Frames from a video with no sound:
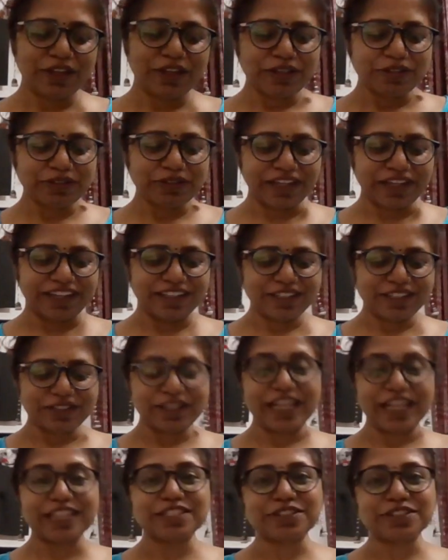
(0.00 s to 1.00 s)
So yeah, so
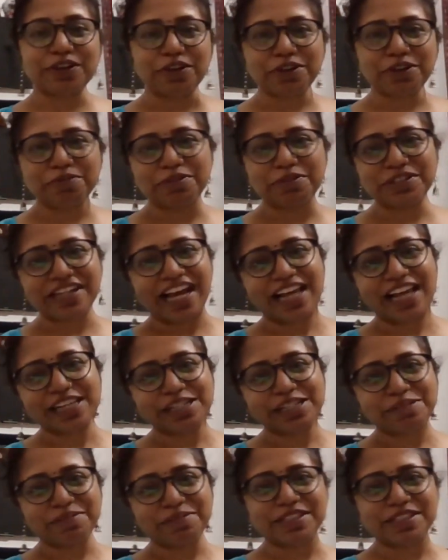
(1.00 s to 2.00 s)
let's talk about
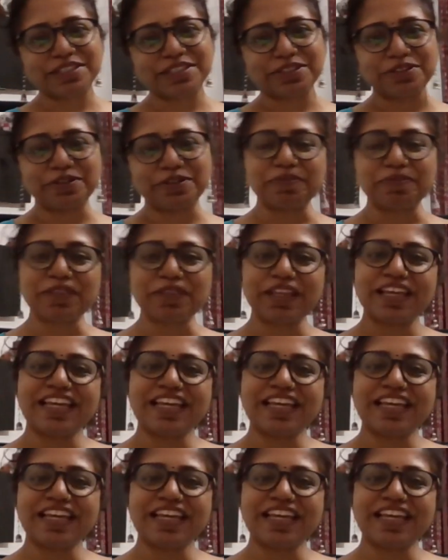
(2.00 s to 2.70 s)
Alchemist. So